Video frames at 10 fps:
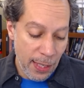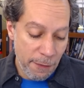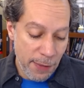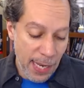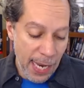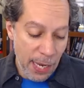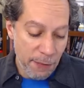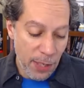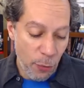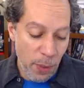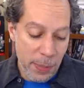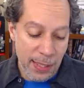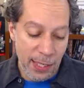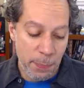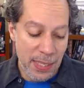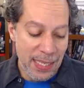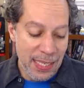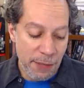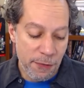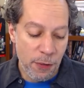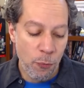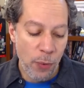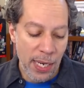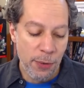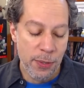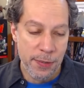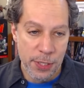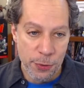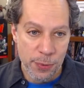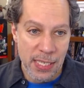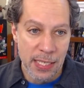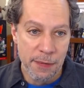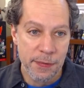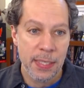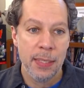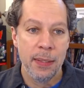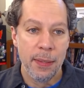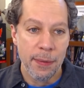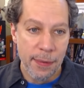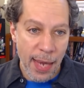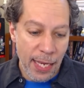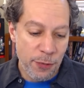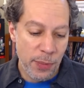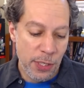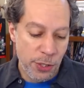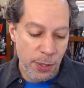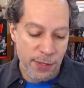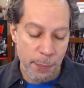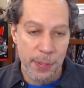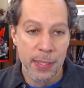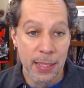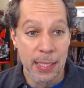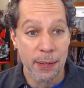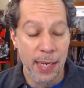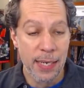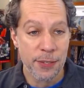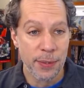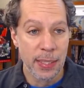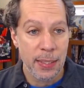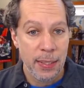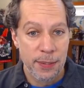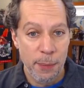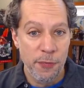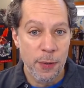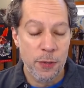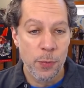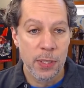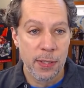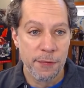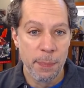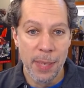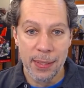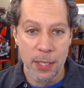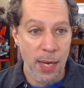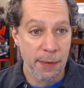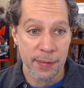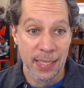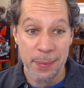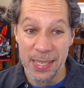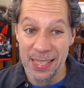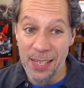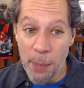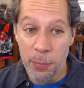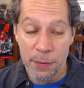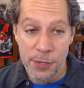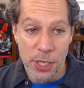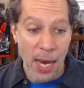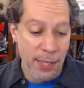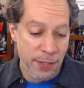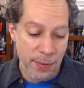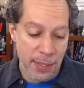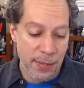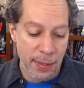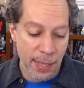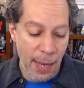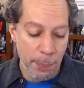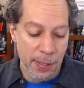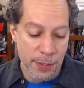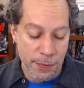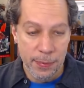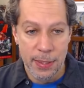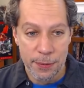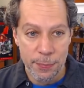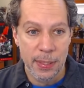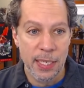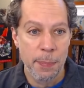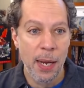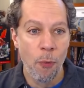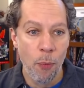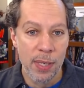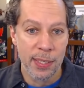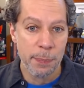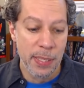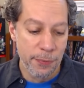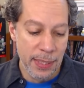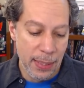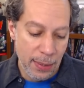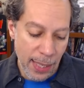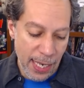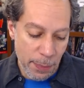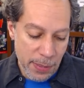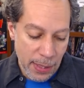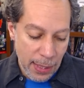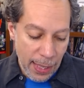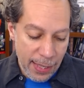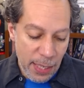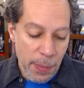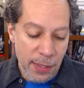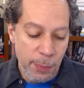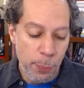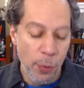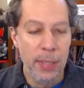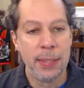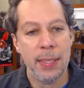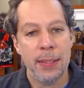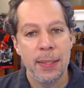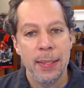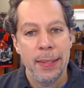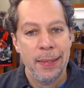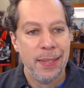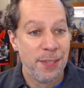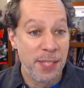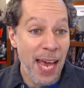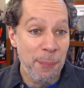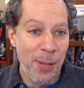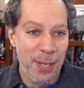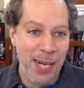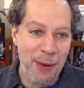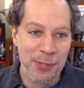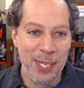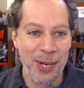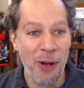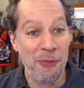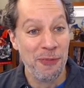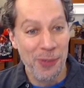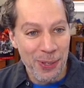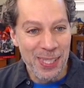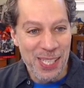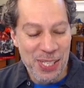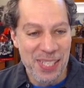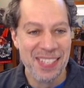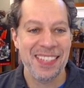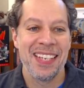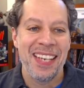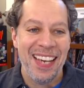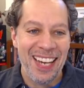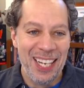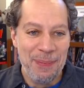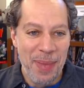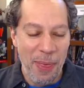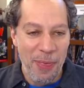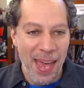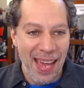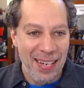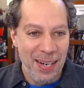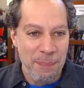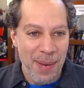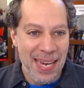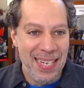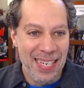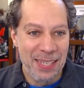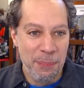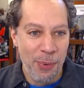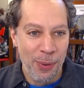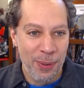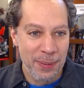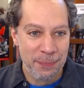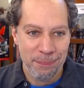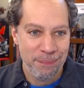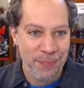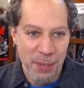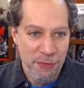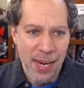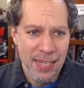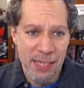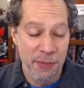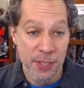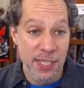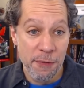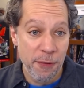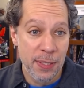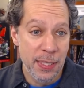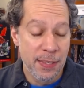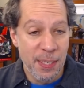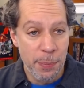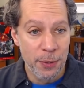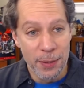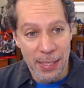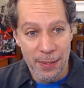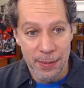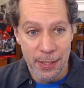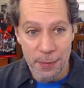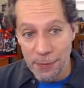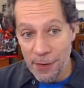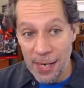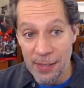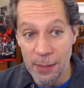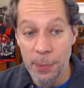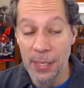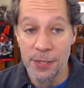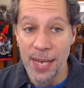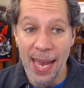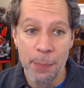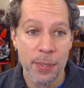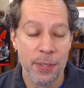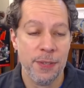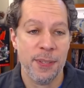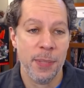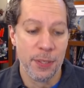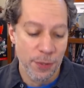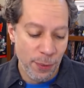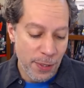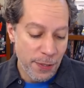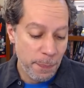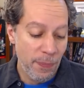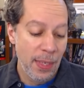If they have equipment that can be given away or retrieved, that's when it shows up in the gear entry. Some folks wondered if it meant that you had a limited number of shots or things like that, but it's really about what can be reclaimed. And they make the point that the stat block can have what they call flourishes that make it more effective or different than typical gear that you'd find in the Player's Handbook or some other source.